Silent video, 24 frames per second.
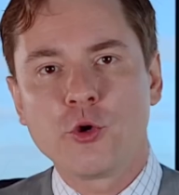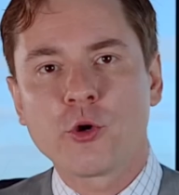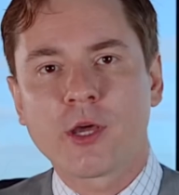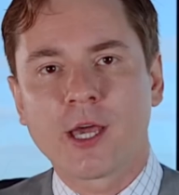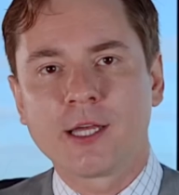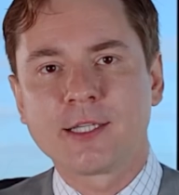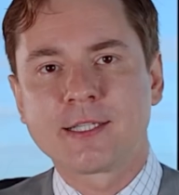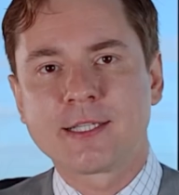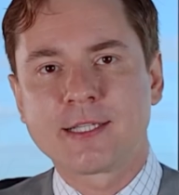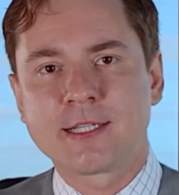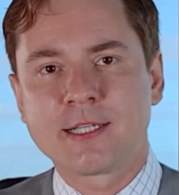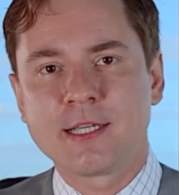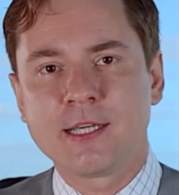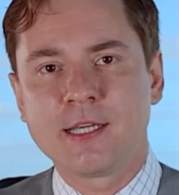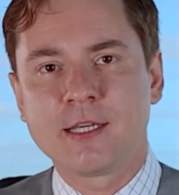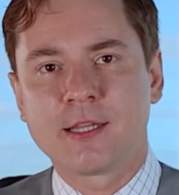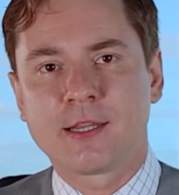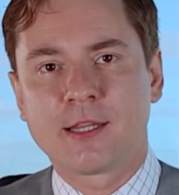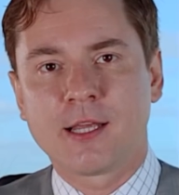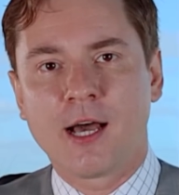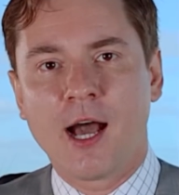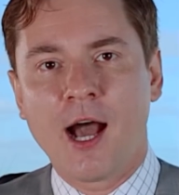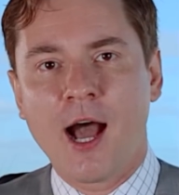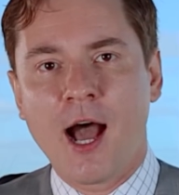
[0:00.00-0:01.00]
You can
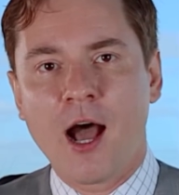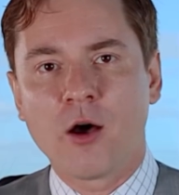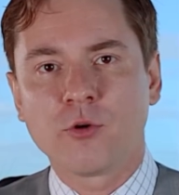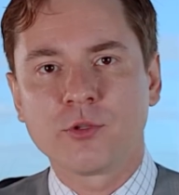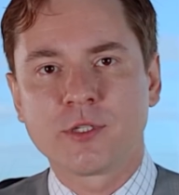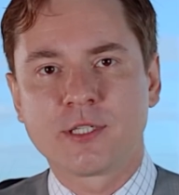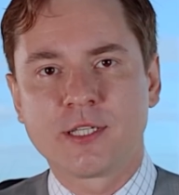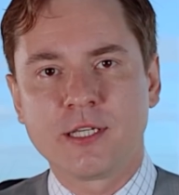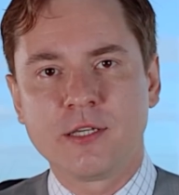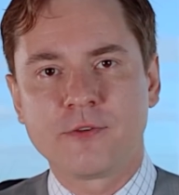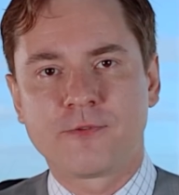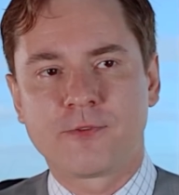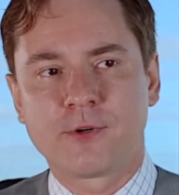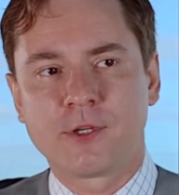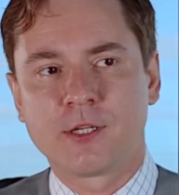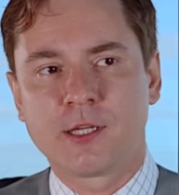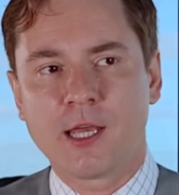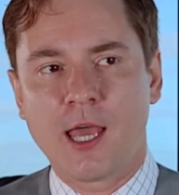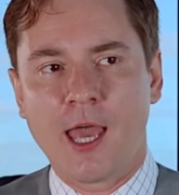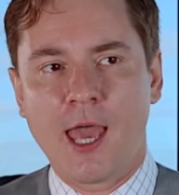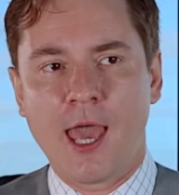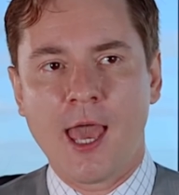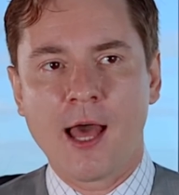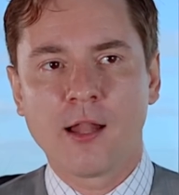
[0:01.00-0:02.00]
see how
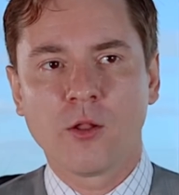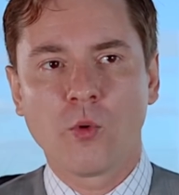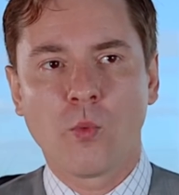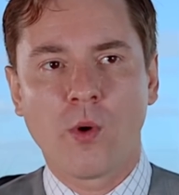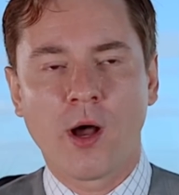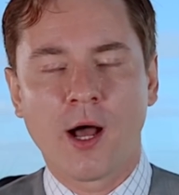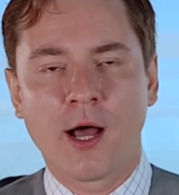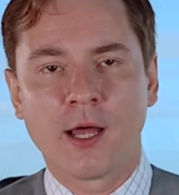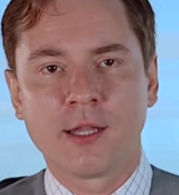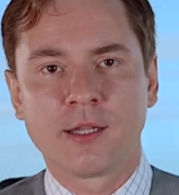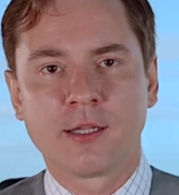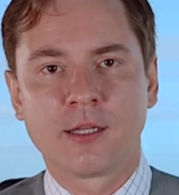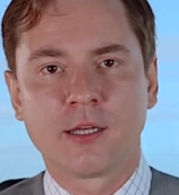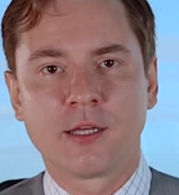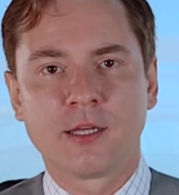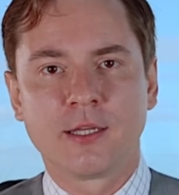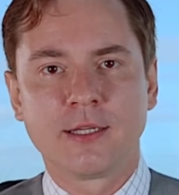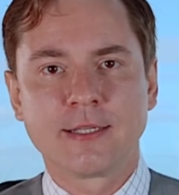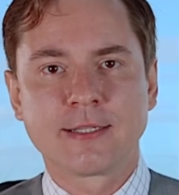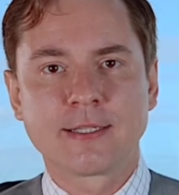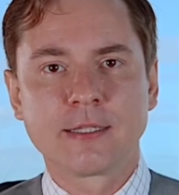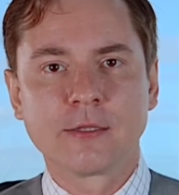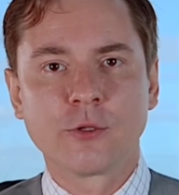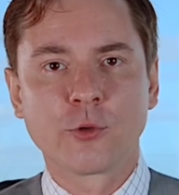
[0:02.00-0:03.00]
different L1
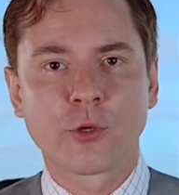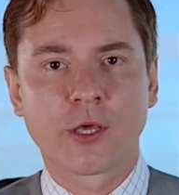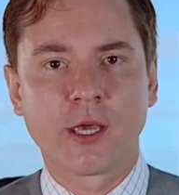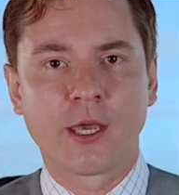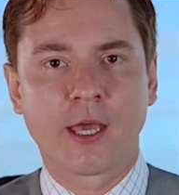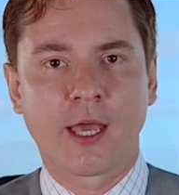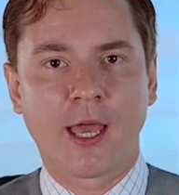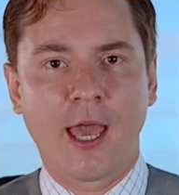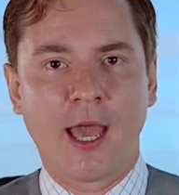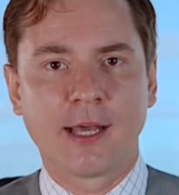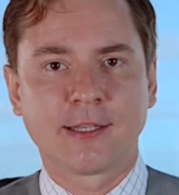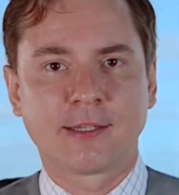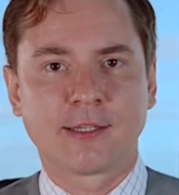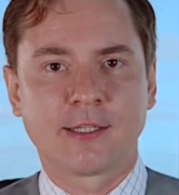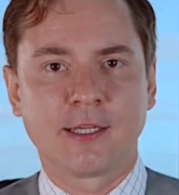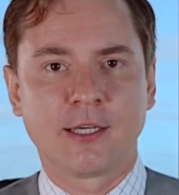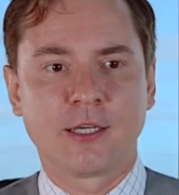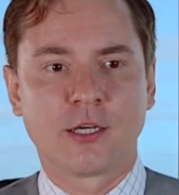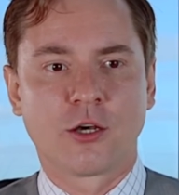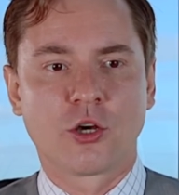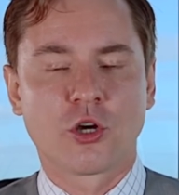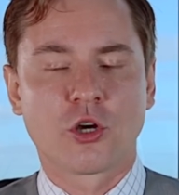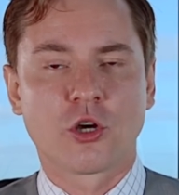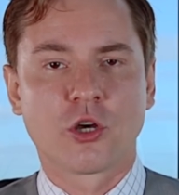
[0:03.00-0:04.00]
is looking at
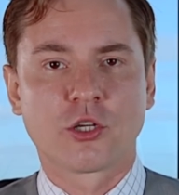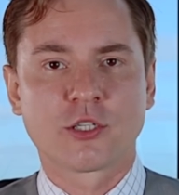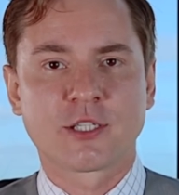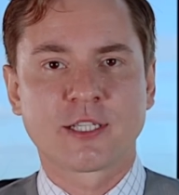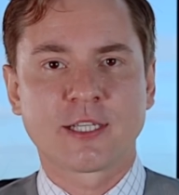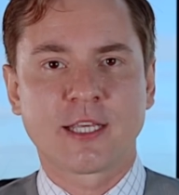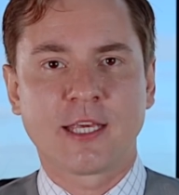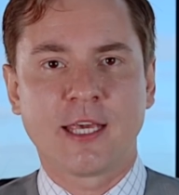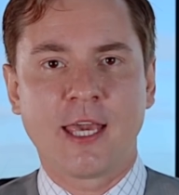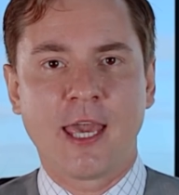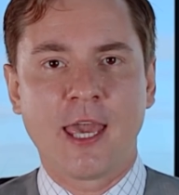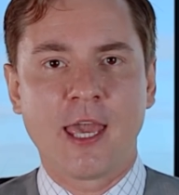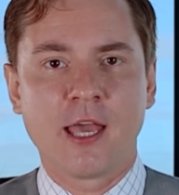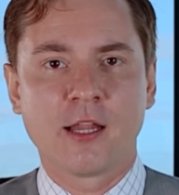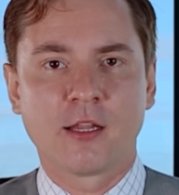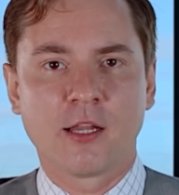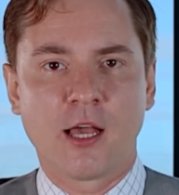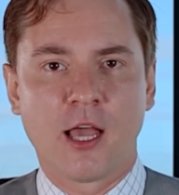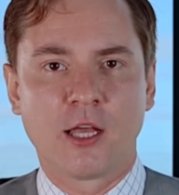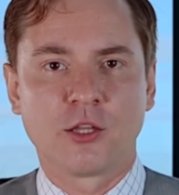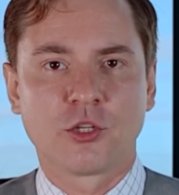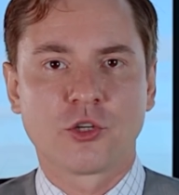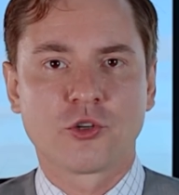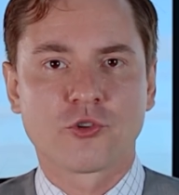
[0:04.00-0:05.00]
the
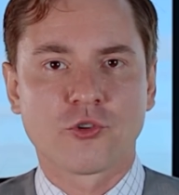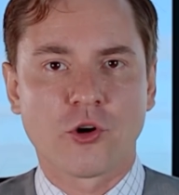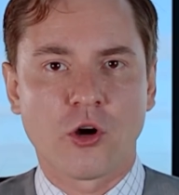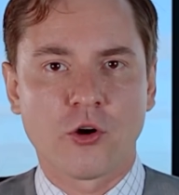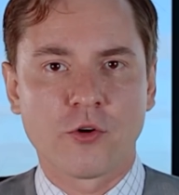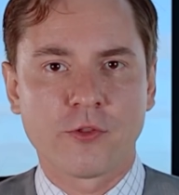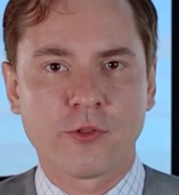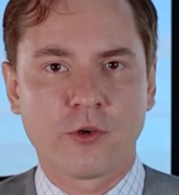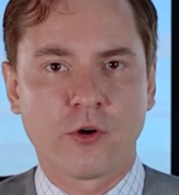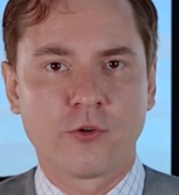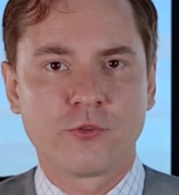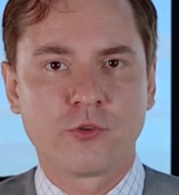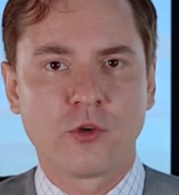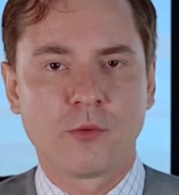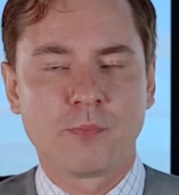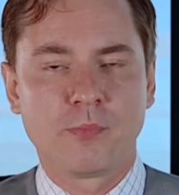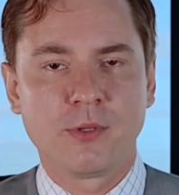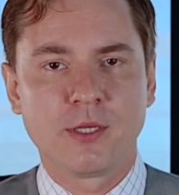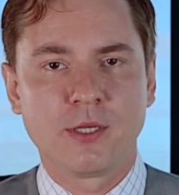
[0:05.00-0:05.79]
scale and growth of your